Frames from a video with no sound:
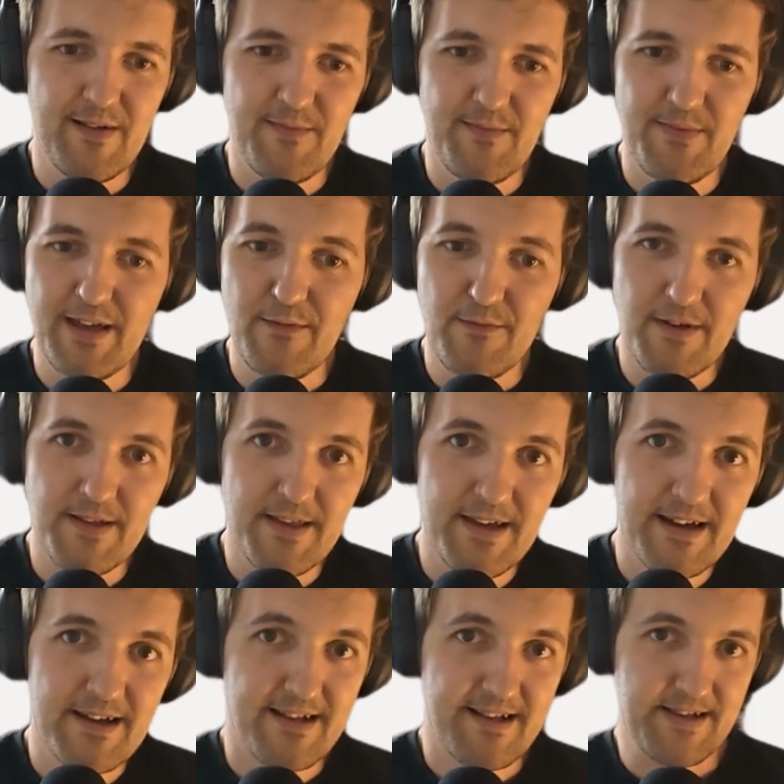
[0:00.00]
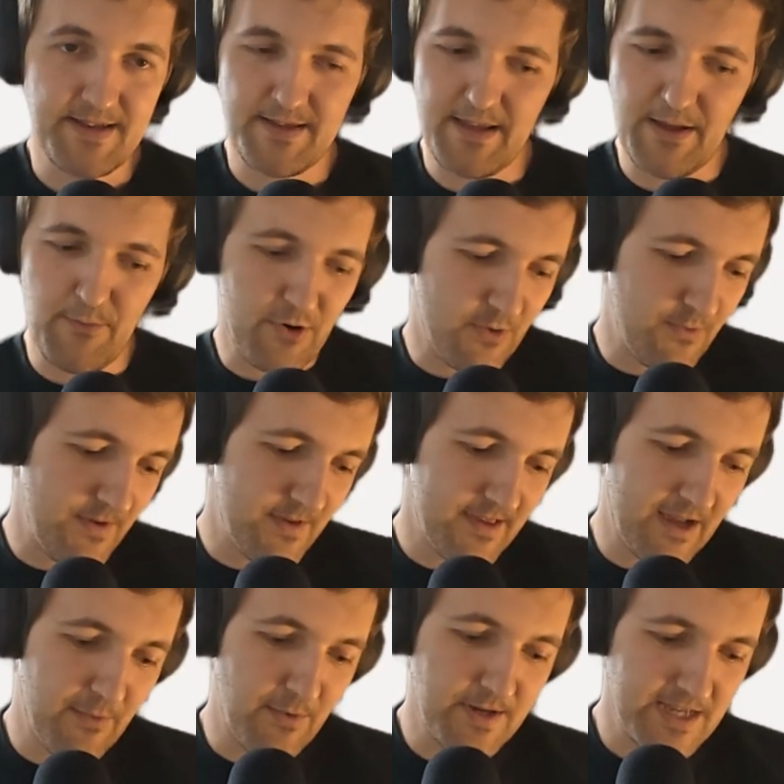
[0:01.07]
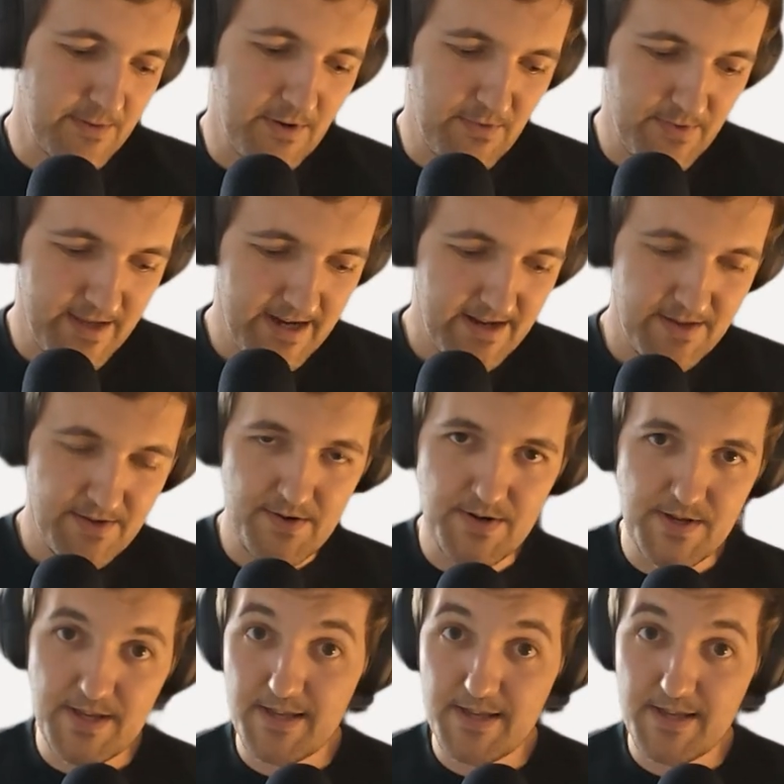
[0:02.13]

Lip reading: Nvidia, because they work with Taiwan Semiconductors.